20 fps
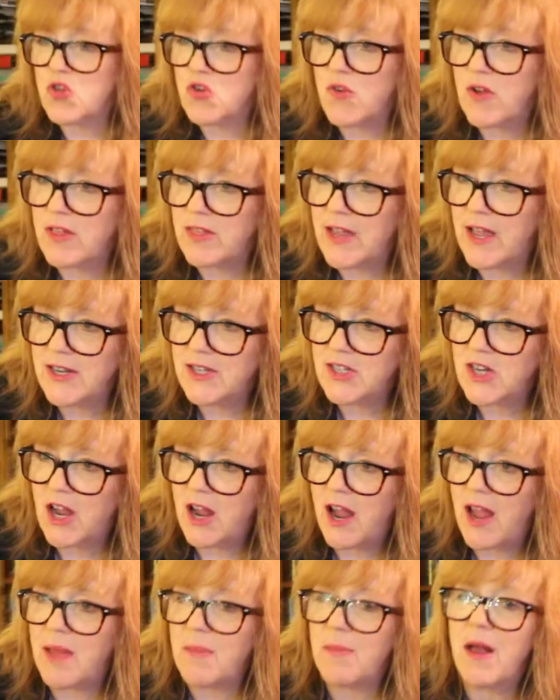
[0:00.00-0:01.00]
during their
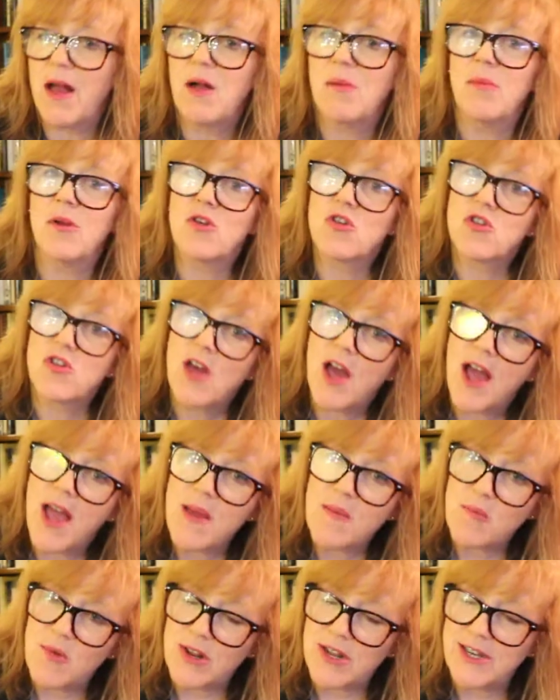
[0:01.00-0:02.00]
time, how much
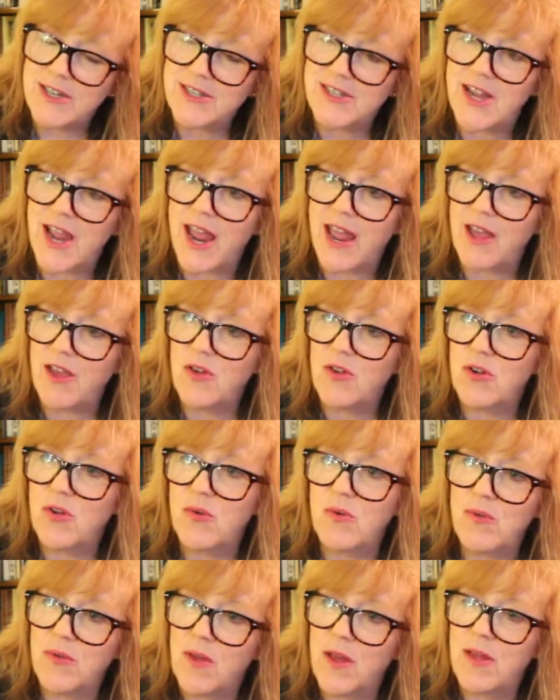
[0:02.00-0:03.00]
time will it take,
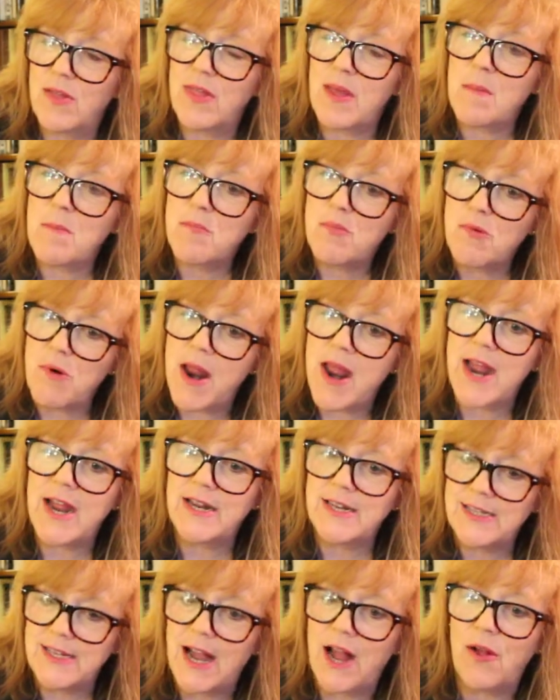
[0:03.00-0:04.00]
they
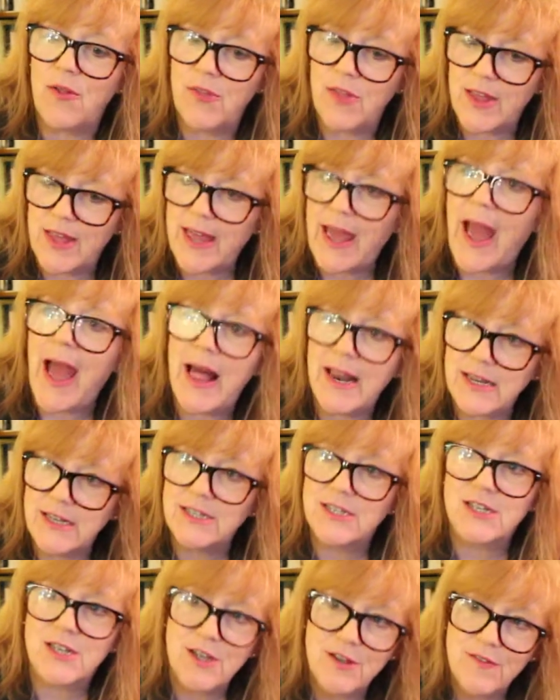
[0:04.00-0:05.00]
break down the
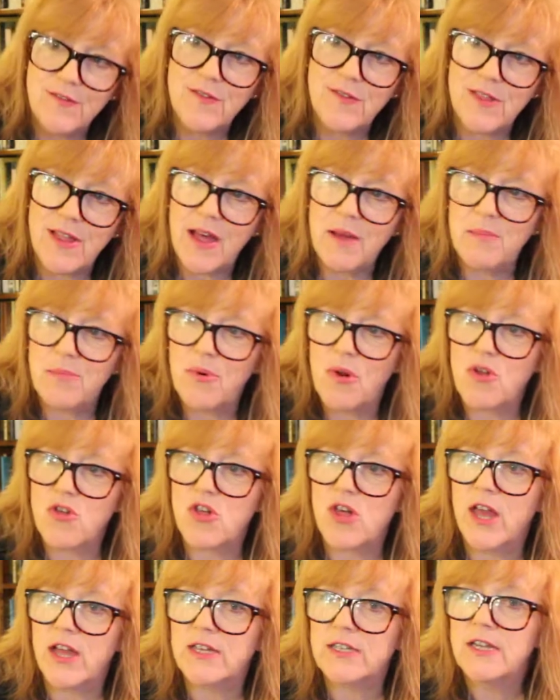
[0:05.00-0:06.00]
calendar for that
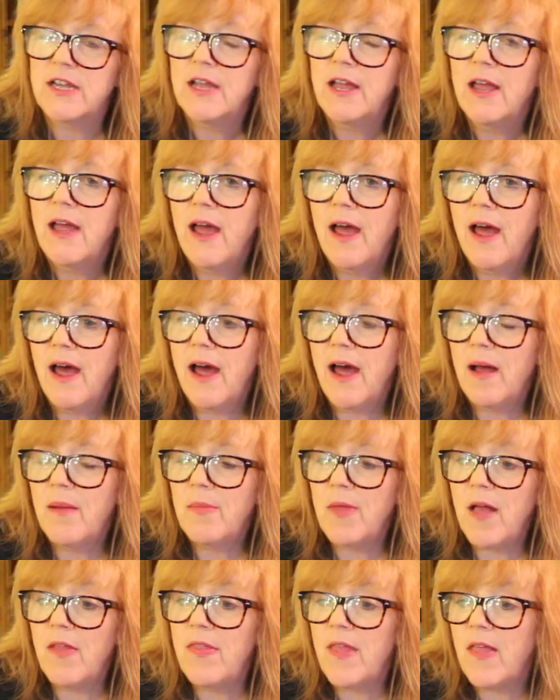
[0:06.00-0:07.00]
project.
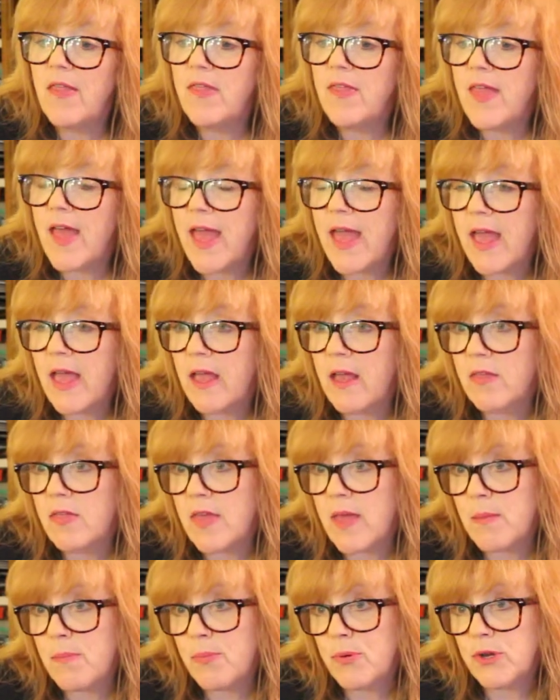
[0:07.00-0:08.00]
And then
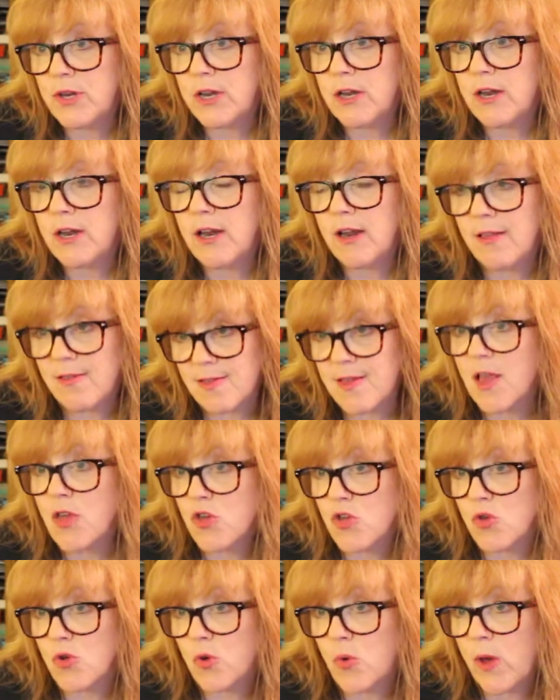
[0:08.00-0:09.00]
they put in an
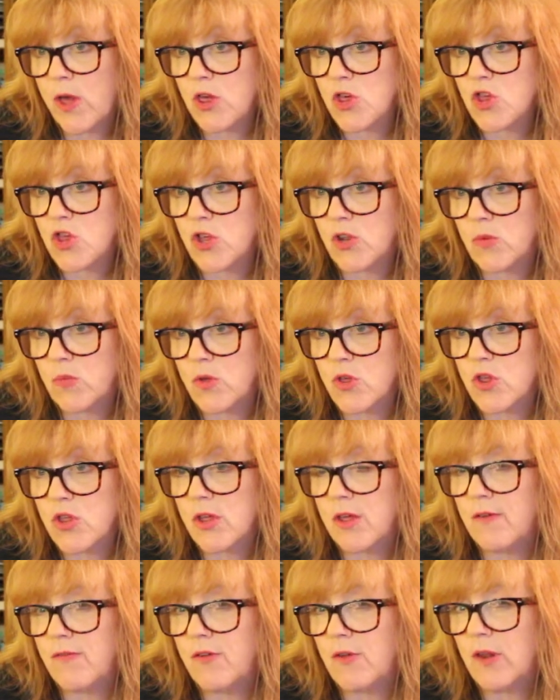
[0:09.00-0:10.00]
essential question, which,
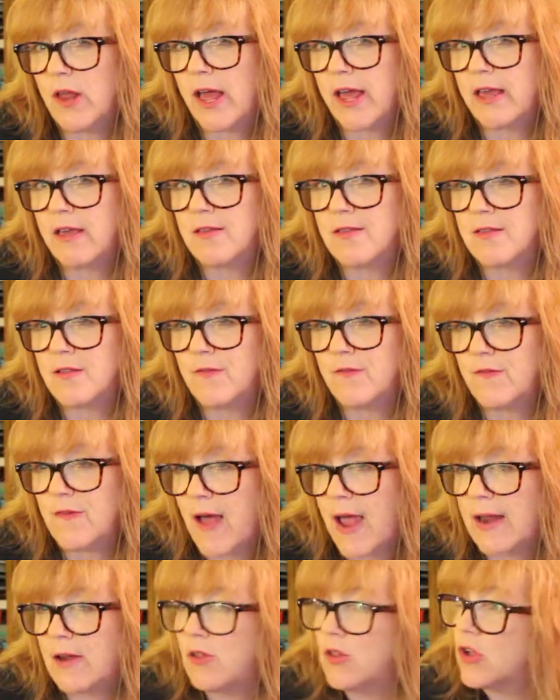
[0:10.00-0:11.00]
if you like, is the
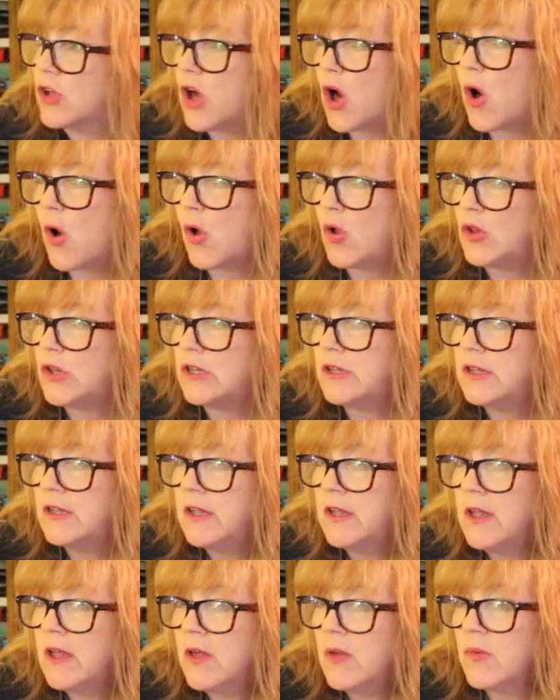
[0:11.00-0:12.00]
final goal,
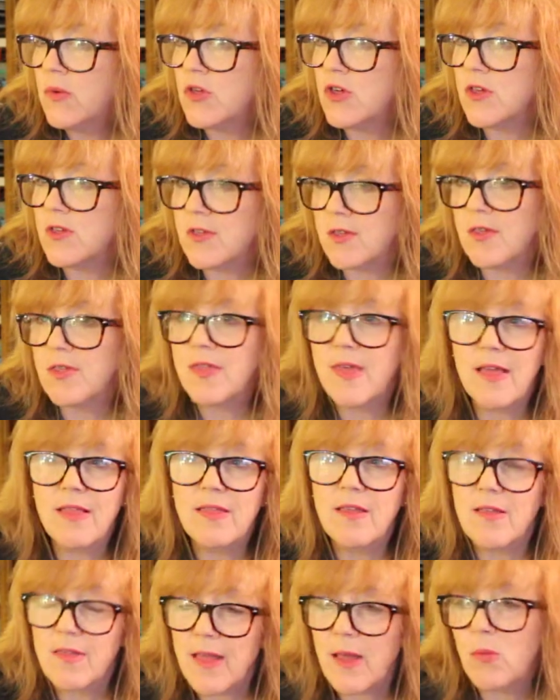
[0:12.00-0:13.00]
which is the thing
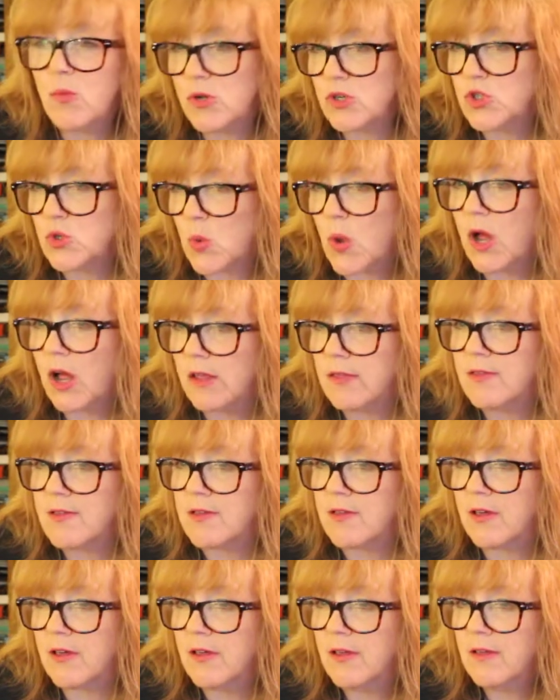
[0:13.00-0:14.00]
that they want to
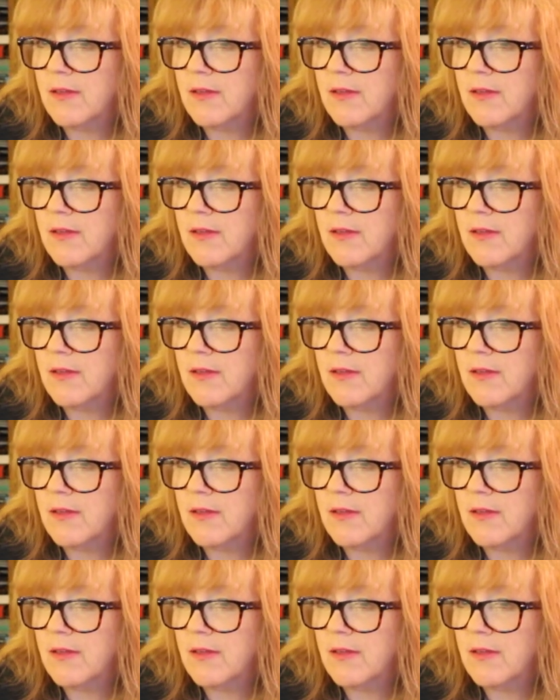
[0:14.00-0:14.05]
answer.